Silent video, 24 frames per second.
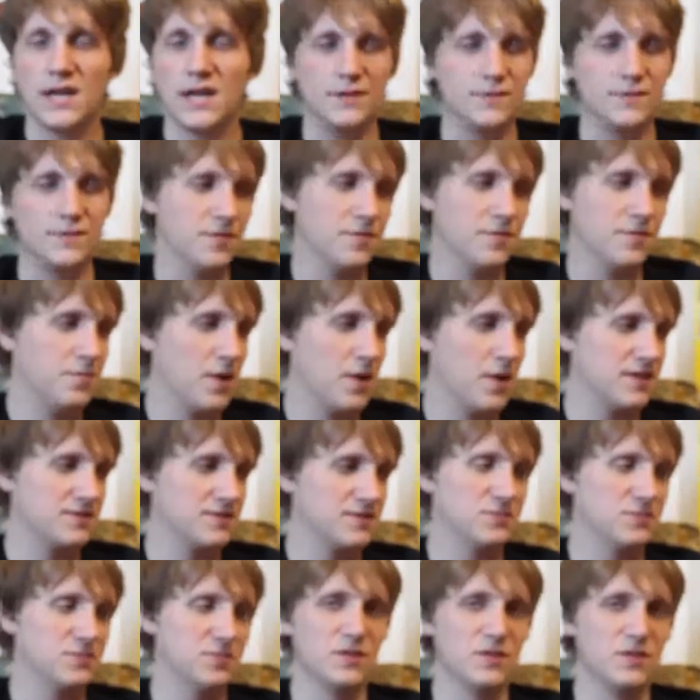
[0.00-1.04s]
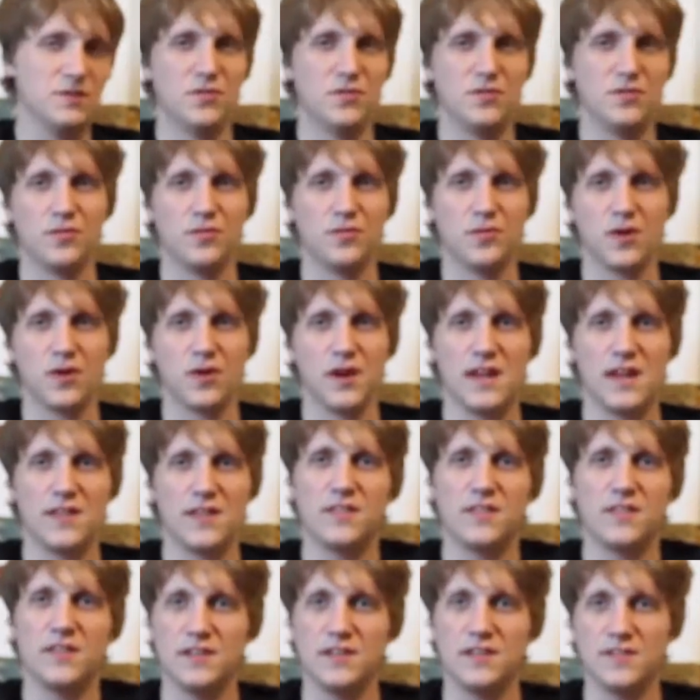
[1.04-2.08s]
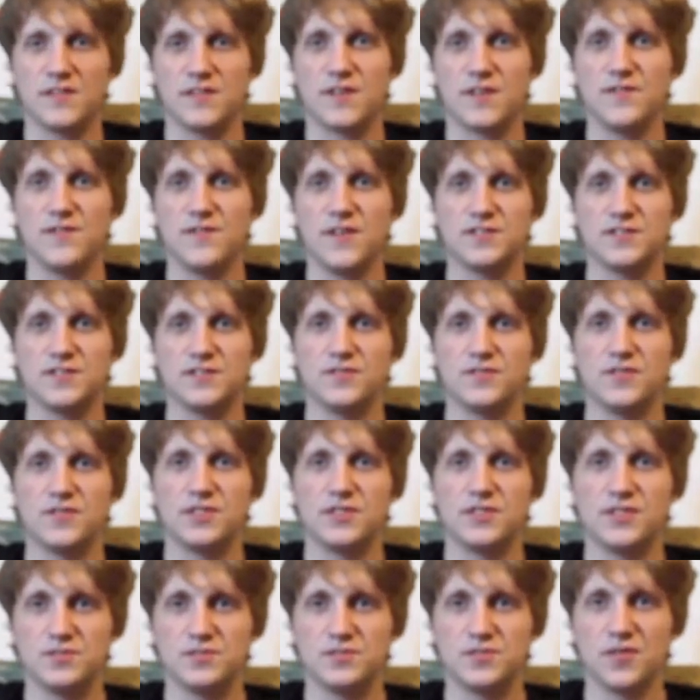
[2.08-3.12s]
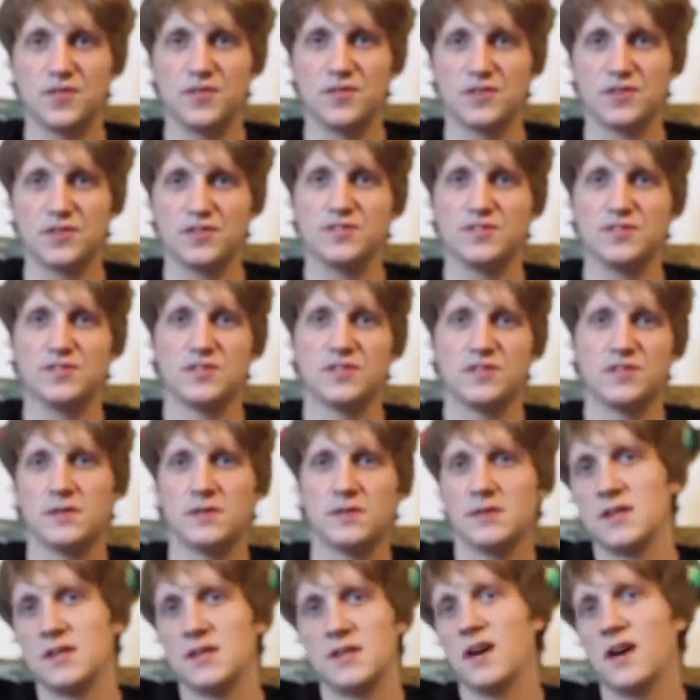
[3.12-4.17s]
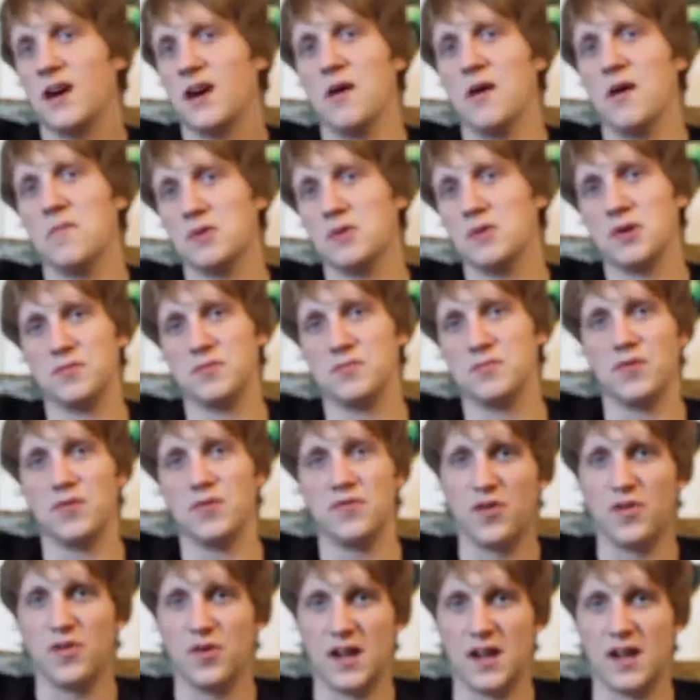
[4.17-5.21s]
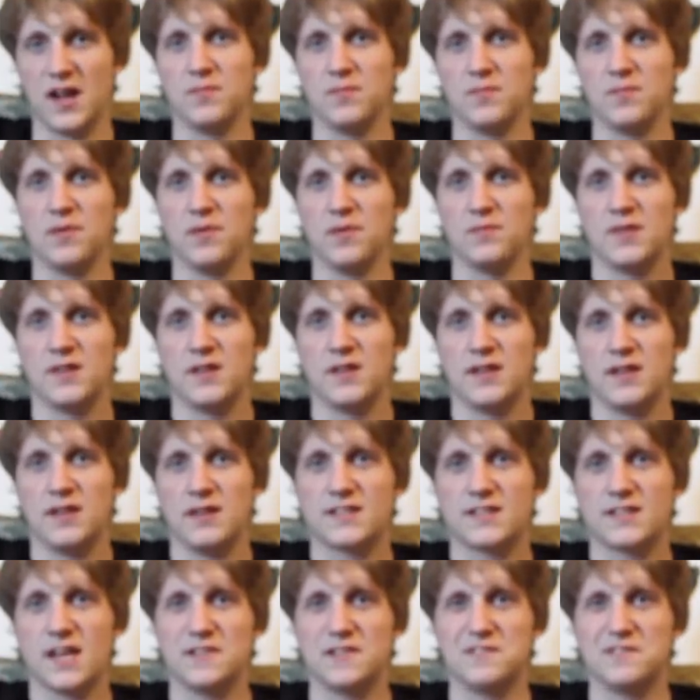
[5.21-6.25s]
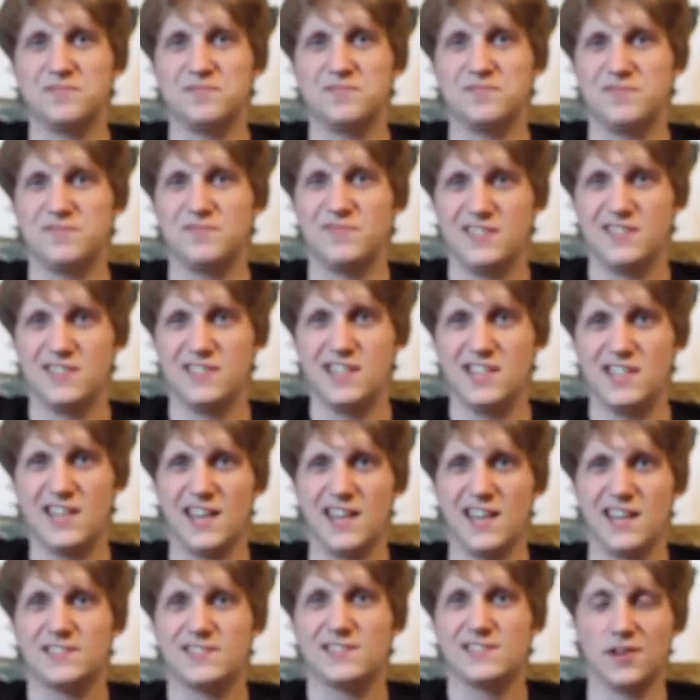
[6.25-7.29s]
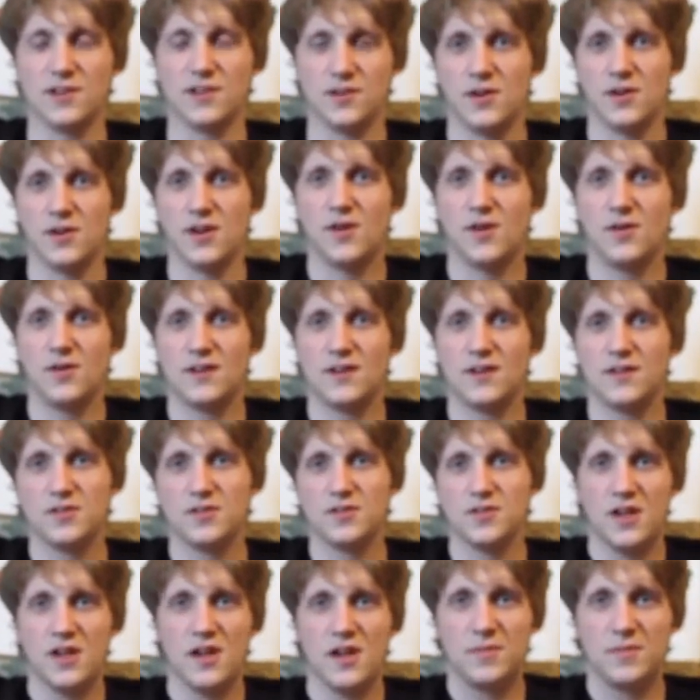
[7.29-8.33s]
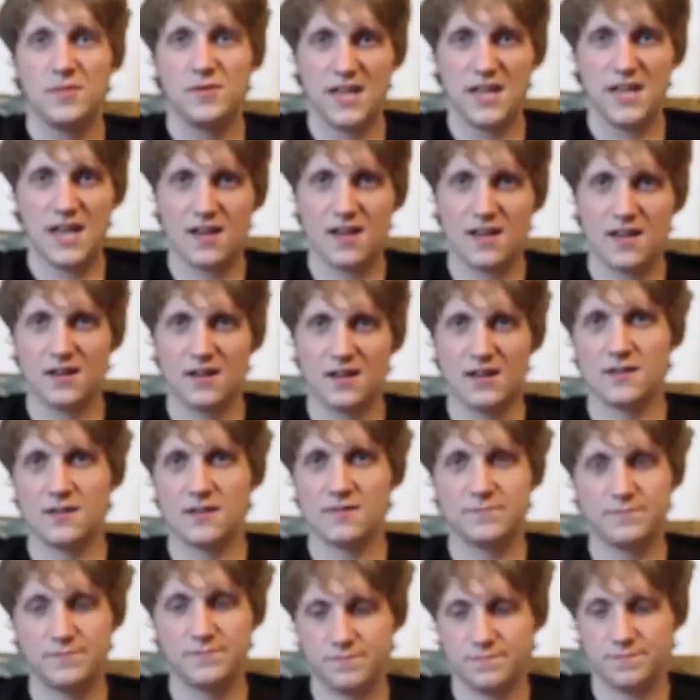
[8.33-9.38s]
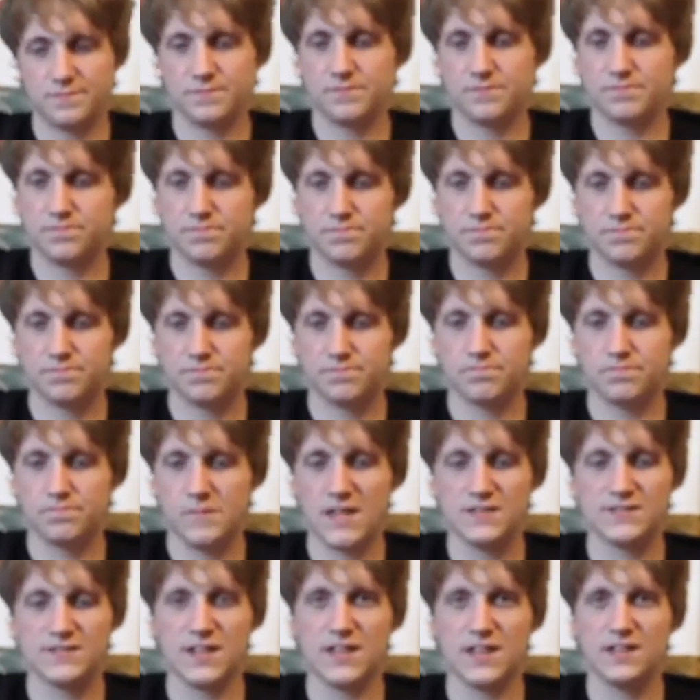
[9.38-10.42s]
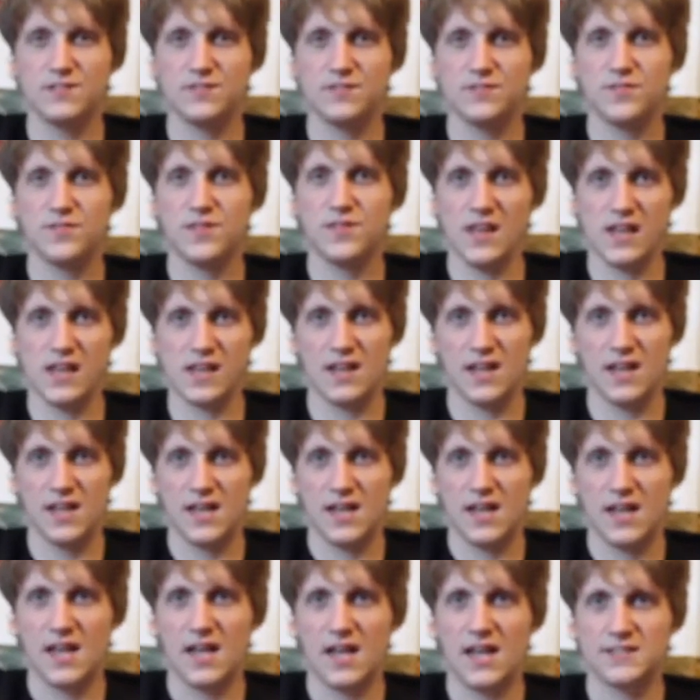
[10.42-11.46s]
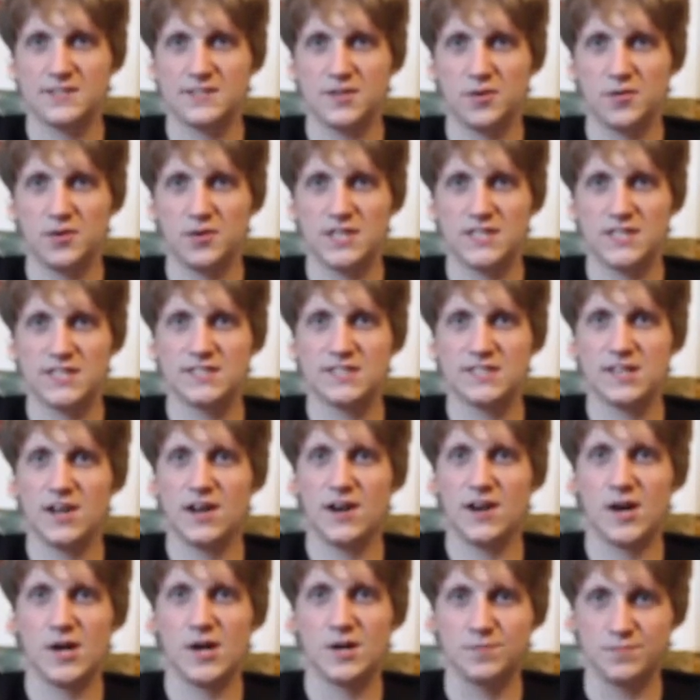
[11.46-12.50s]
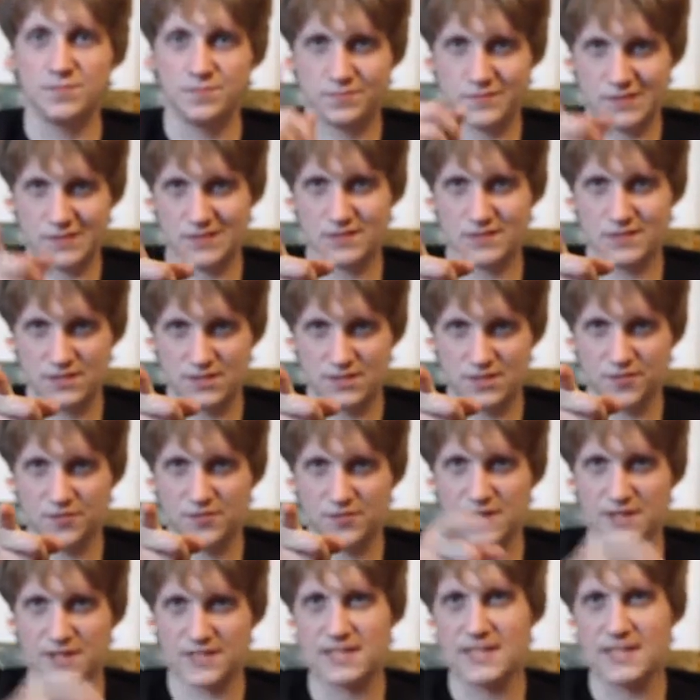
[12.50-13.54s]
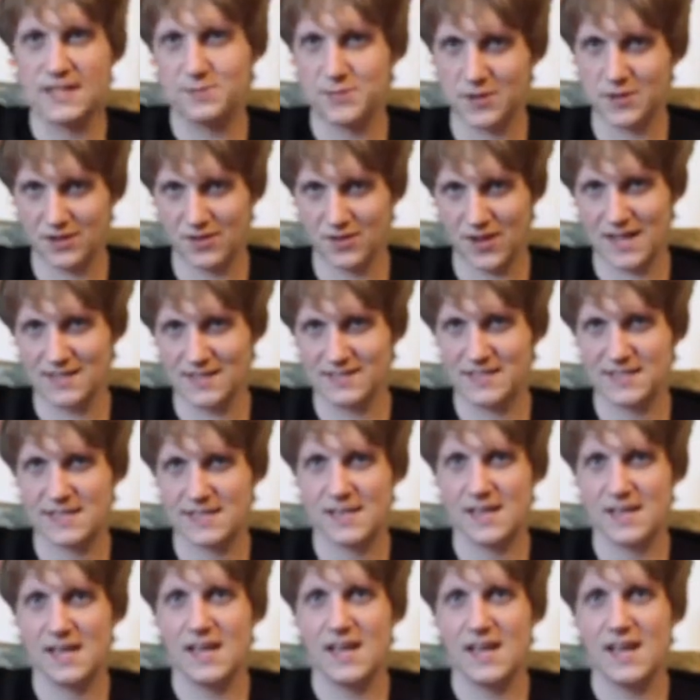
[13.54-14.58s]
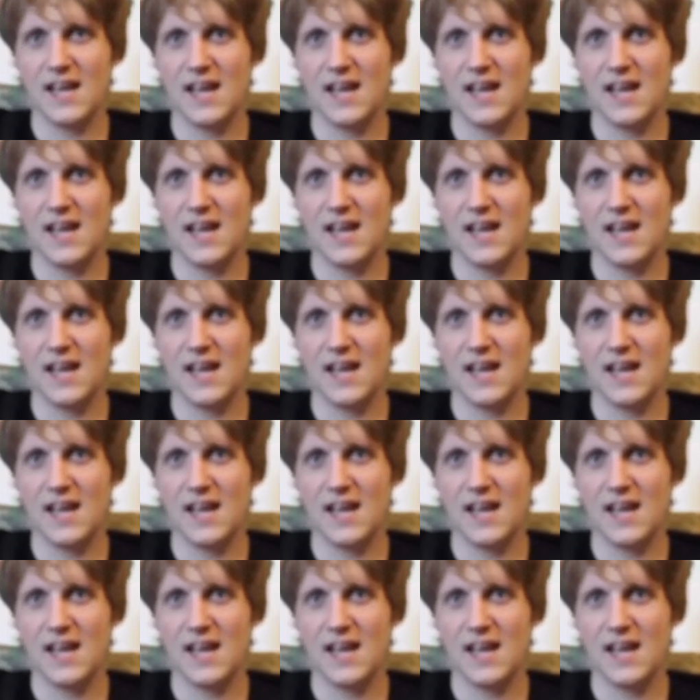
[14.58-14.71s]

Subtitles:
and possibly beforehand the convention footage. I'm sure I'll put it beforehand, but it's kind of so whatever. But yeah, stay tuned for that. As always, don't forget to keep it classic,